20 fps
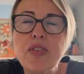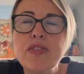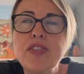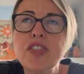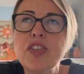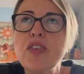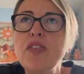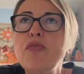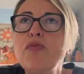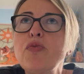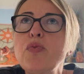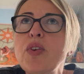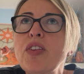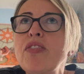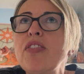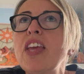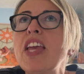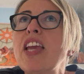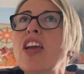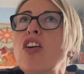So if we
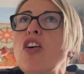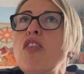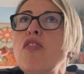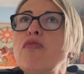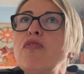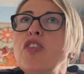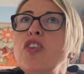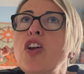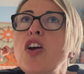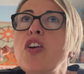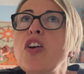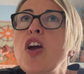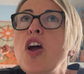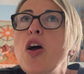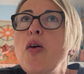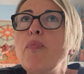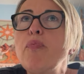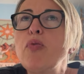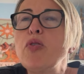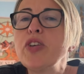think of, you know,
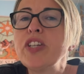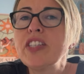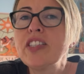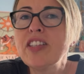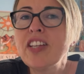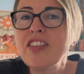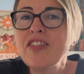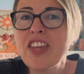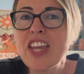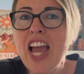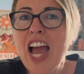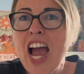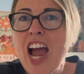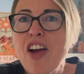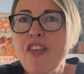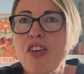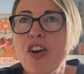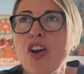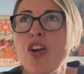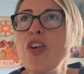pointing the
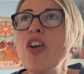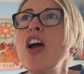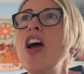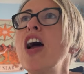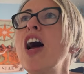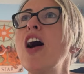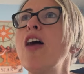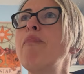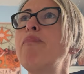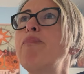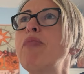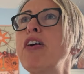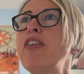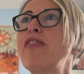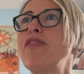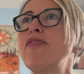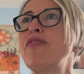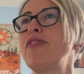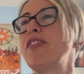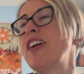arrow
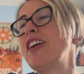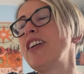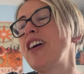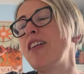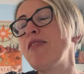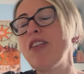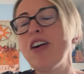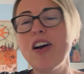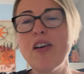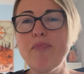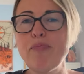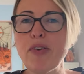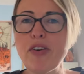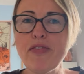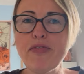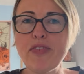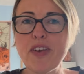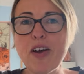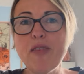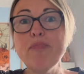above
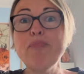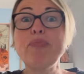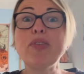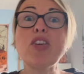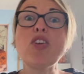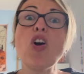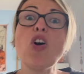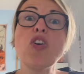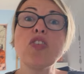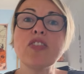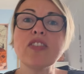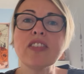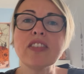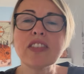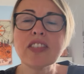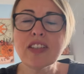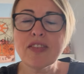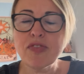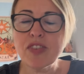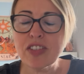above and
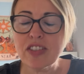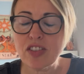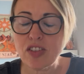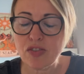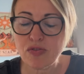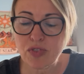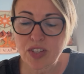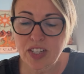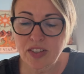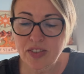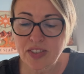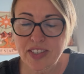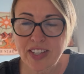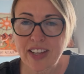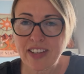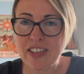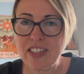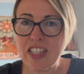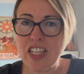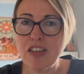beyond, there's a real
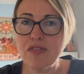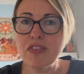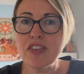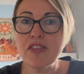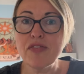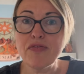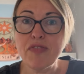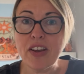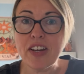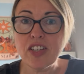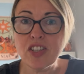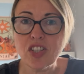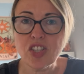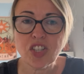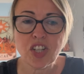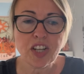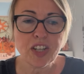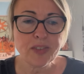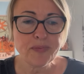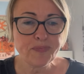sense of
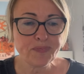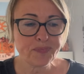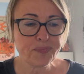adventure